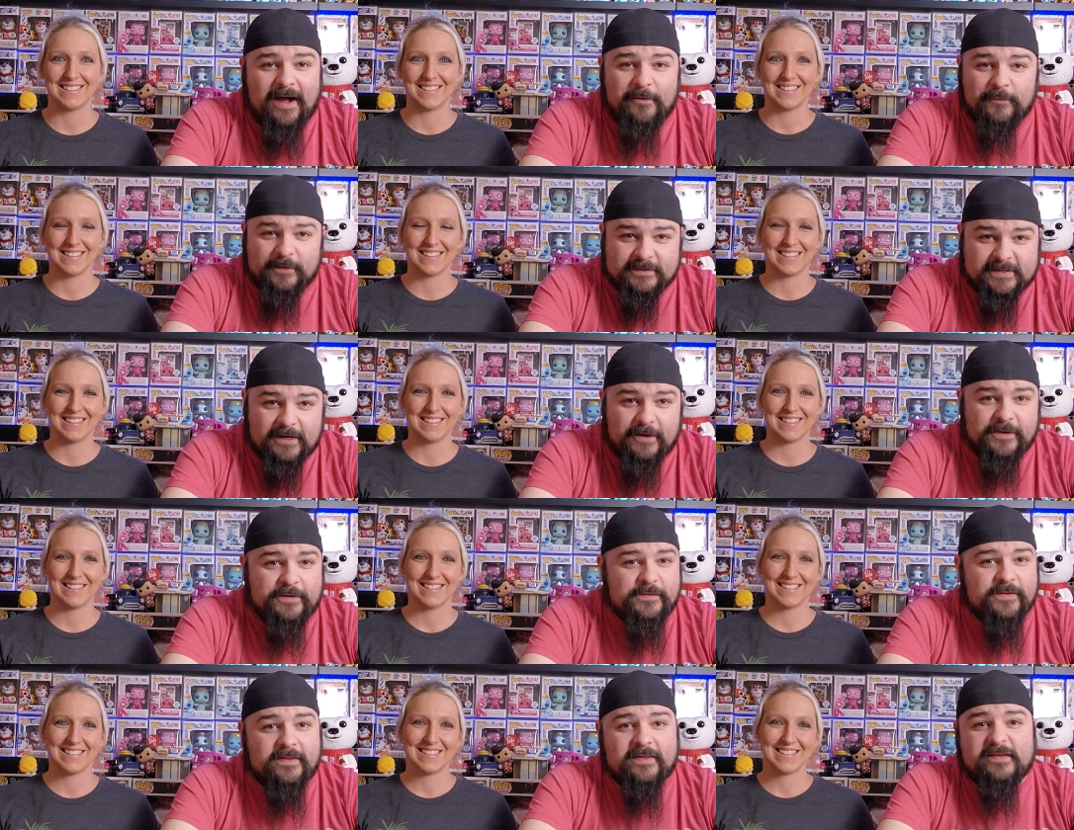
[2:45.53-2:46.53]
Speaker 1: I, I will tell
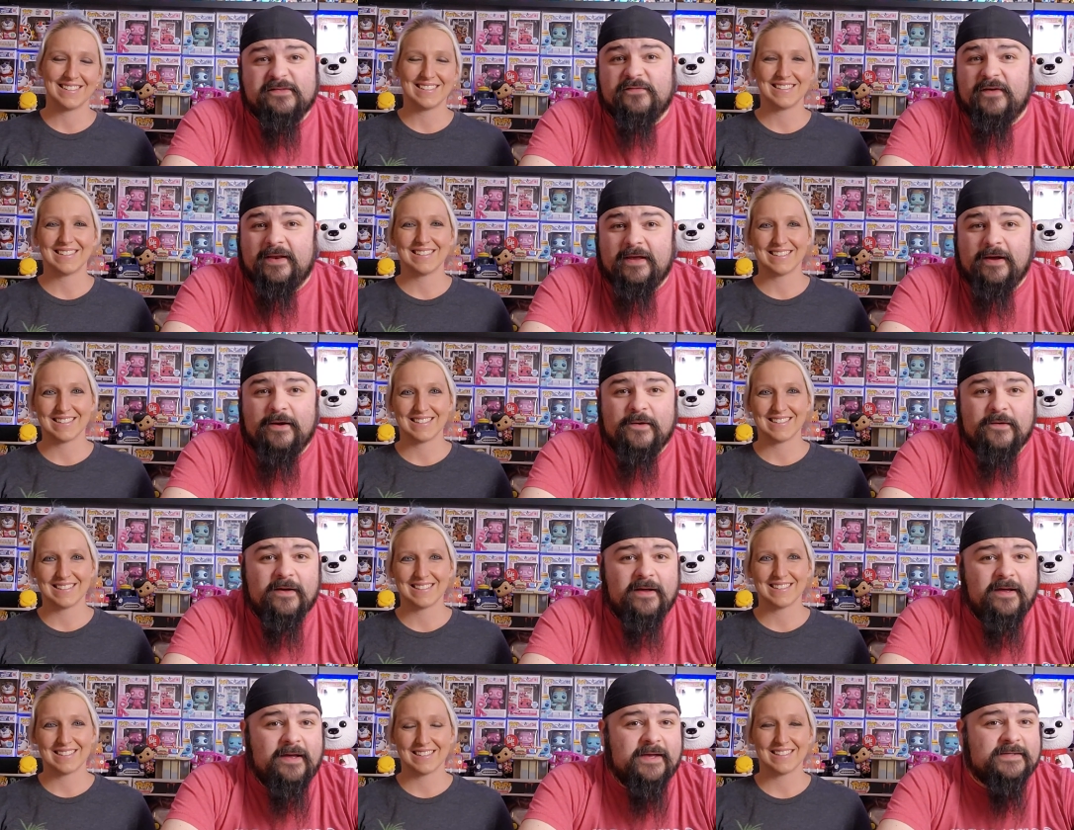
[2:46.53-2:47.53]
you that this video
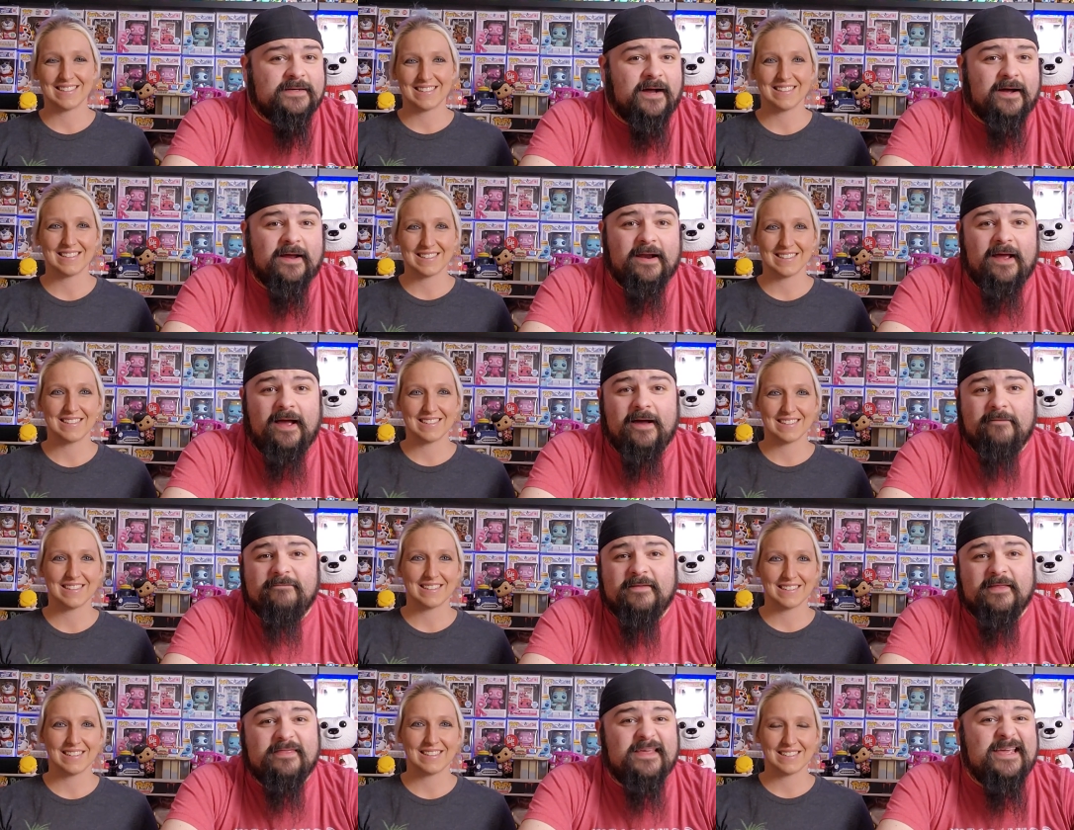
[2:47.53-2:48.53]
is not going to have
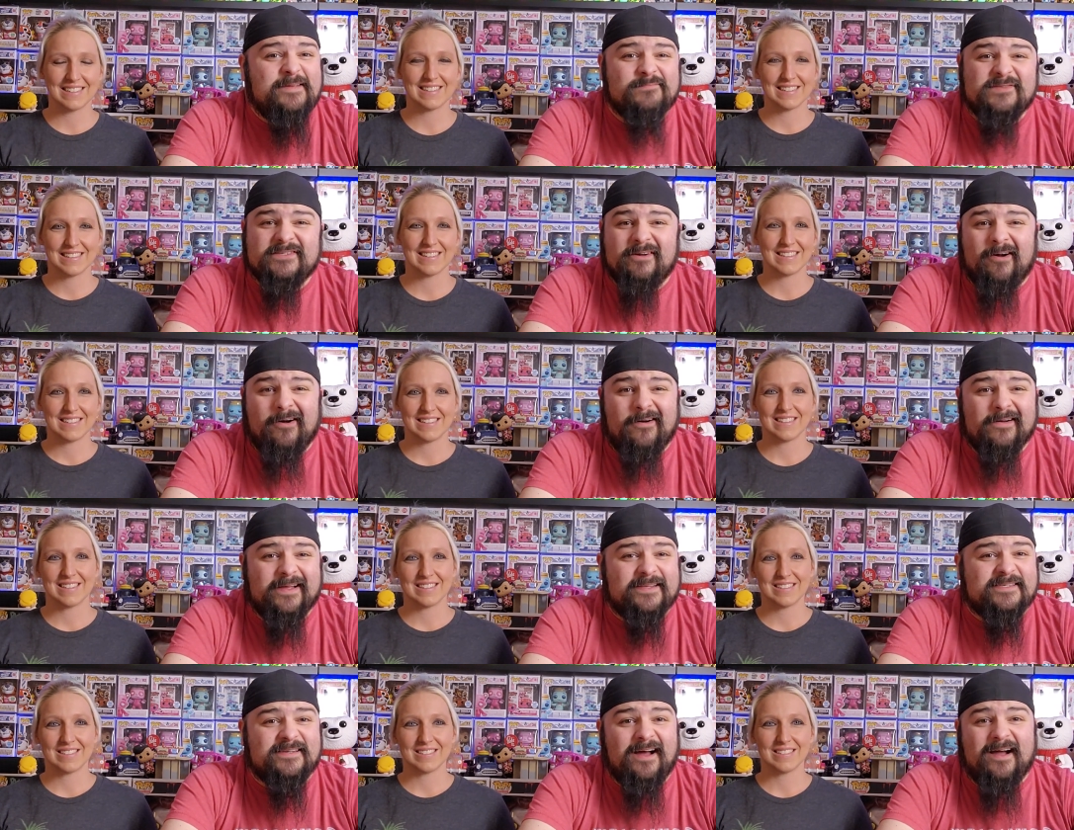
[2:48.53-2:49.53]
the theme song.
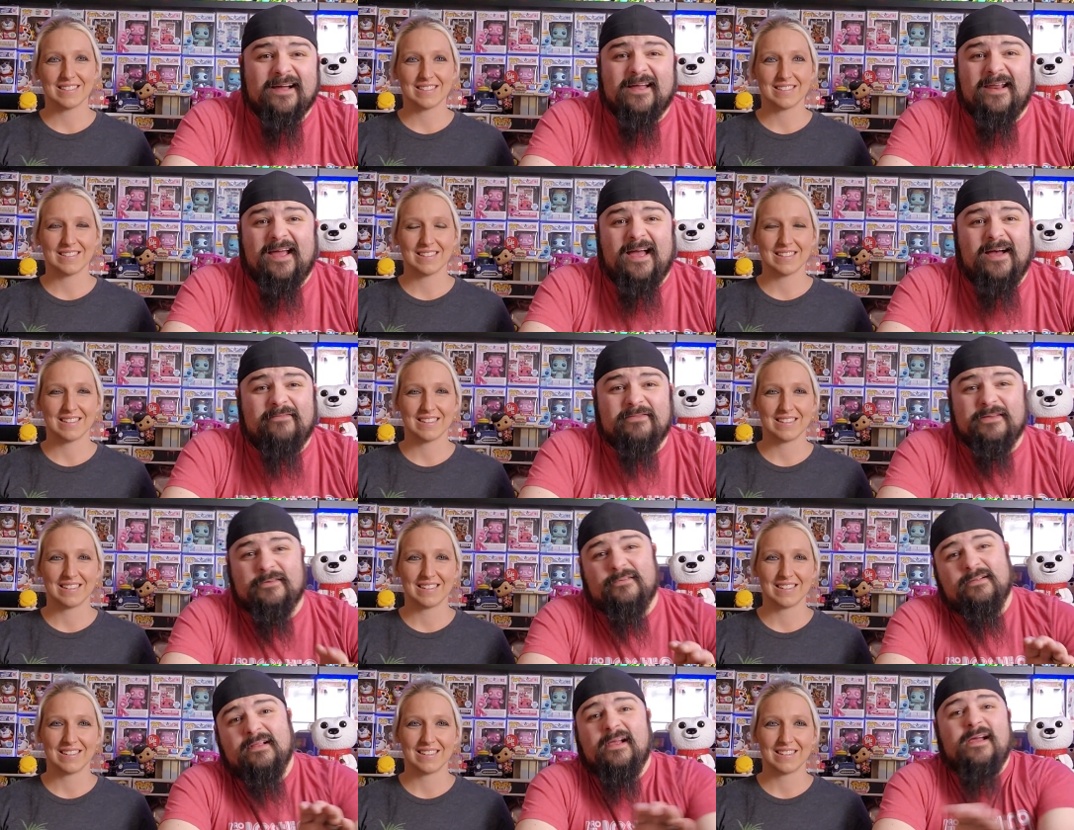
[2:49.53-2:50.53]
It's not going to have
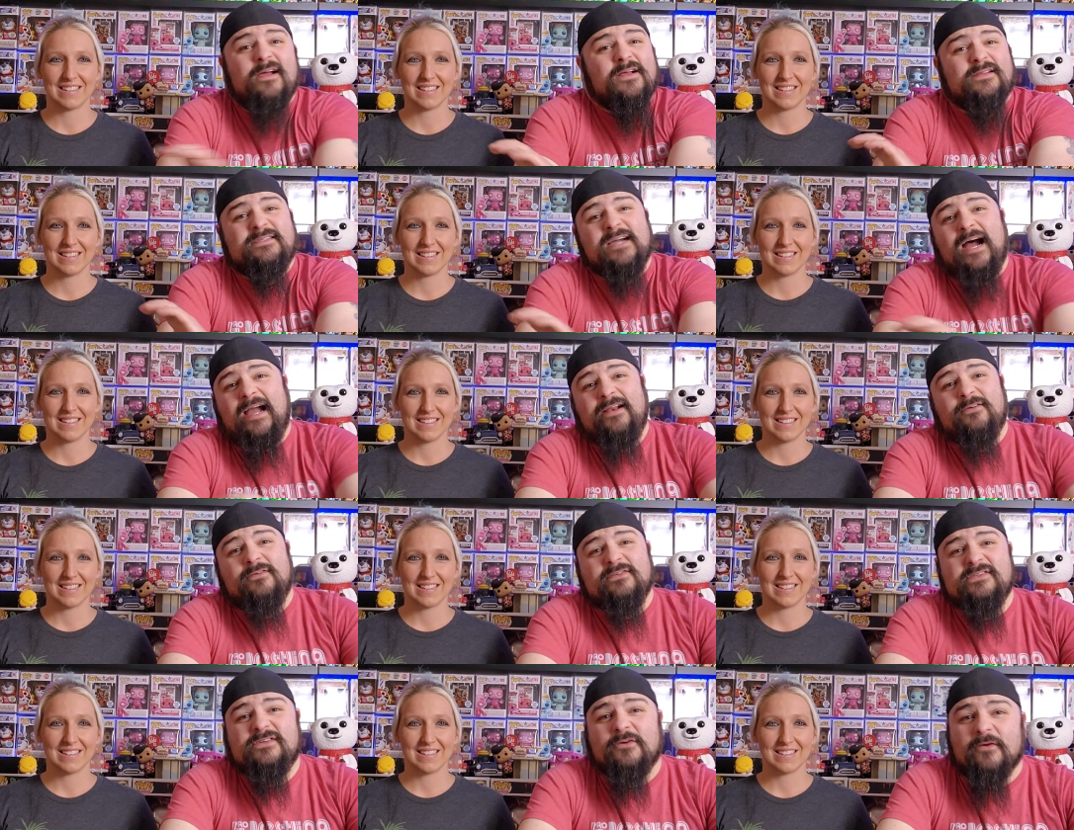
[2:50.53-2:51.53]
little title
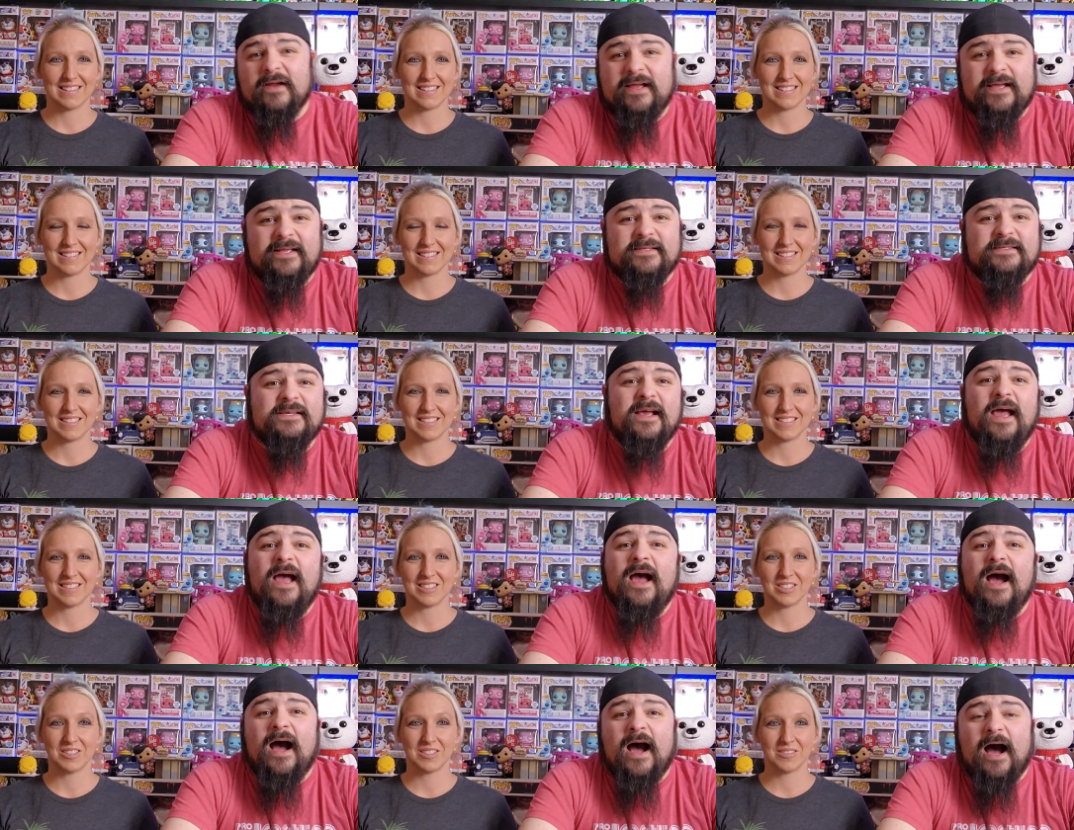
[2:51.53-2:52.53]
screens.
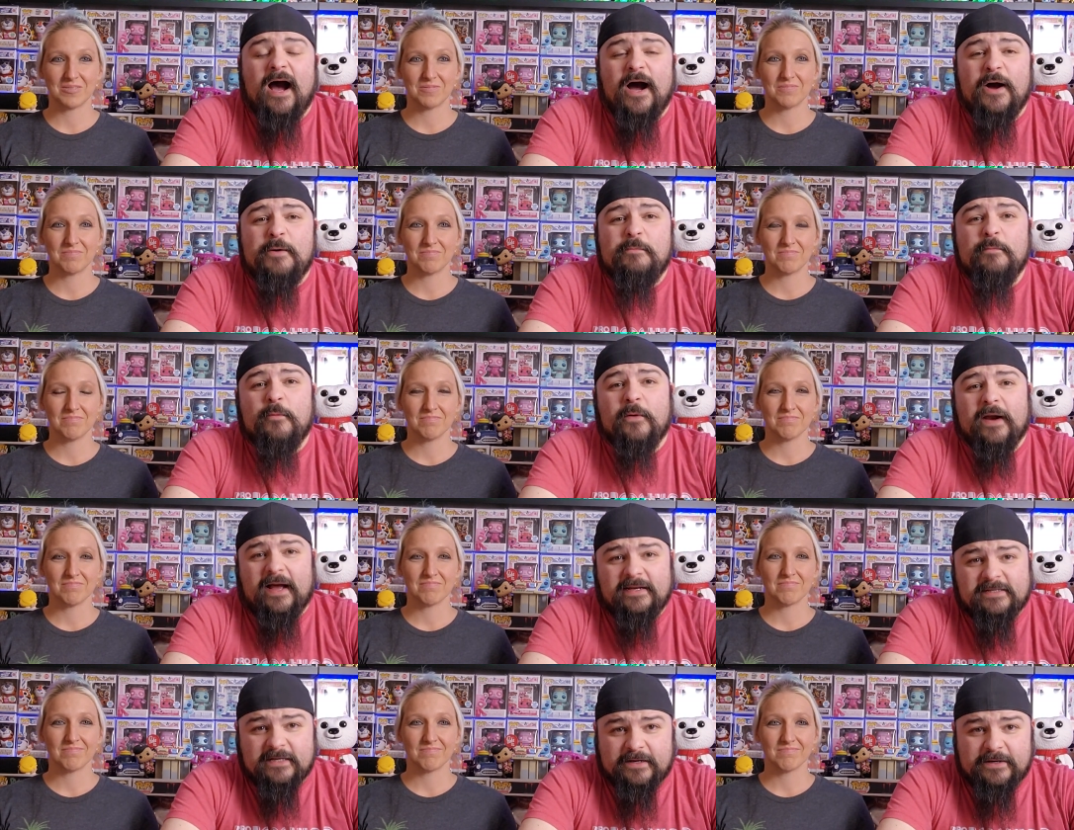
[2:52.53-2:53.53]
Uh, when I
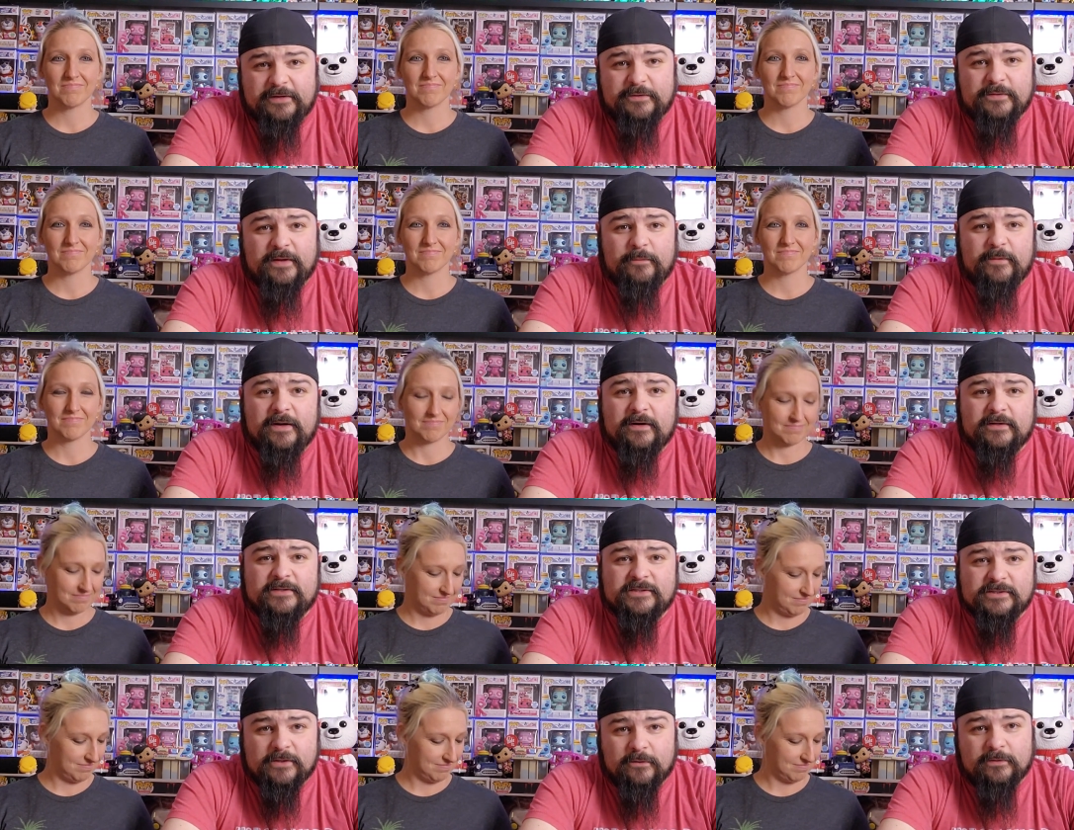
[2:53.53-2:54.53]
tell you that we are
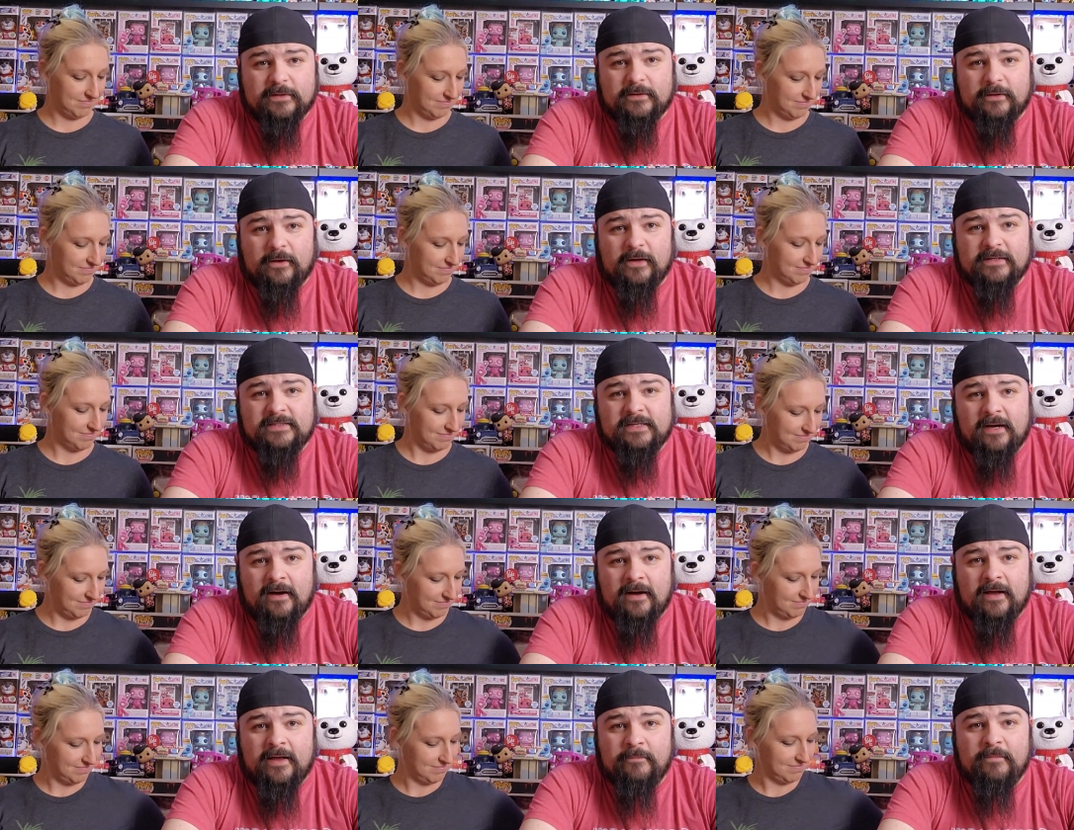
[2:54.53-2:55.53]
so little on
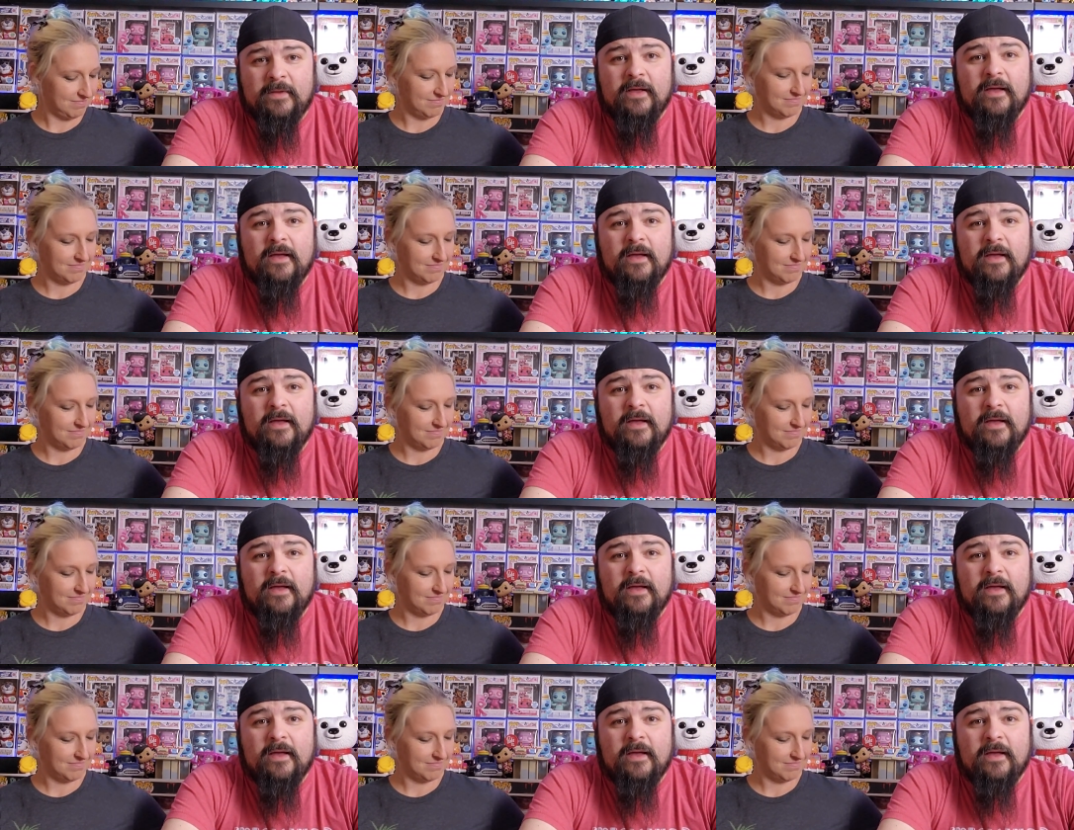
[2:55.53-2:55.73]
time,